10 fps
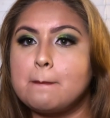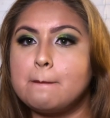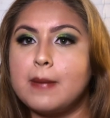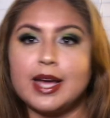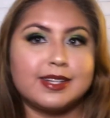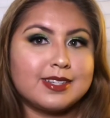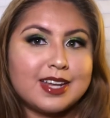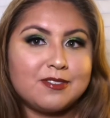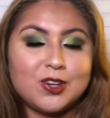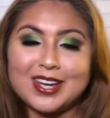But
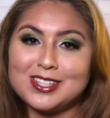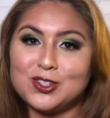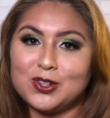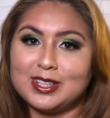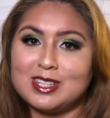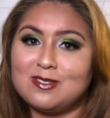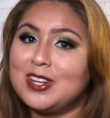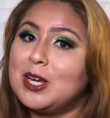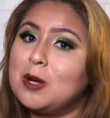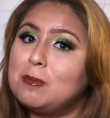if you guys enjoyed this
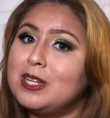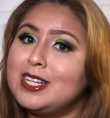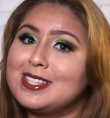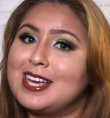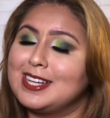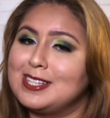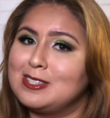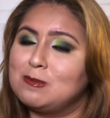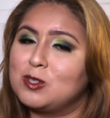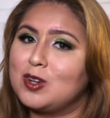video, please like and
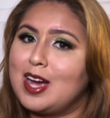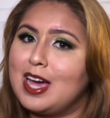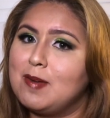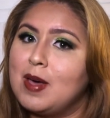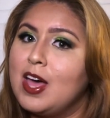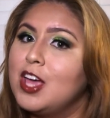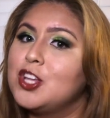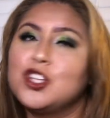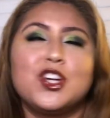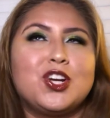subscribe.
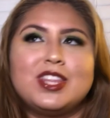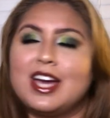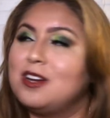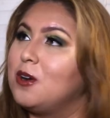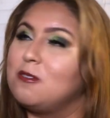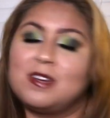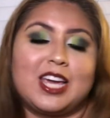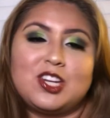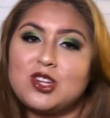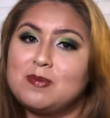Turn that
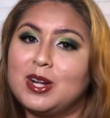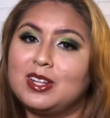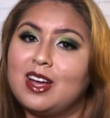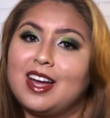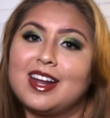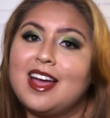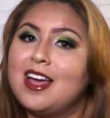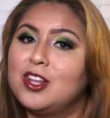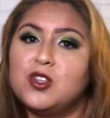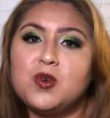notification bell on.
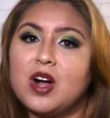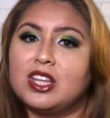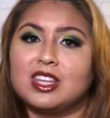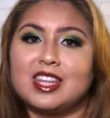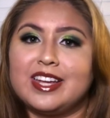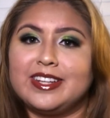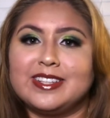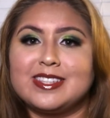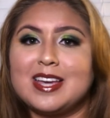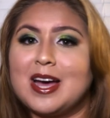Do all the
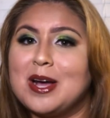things.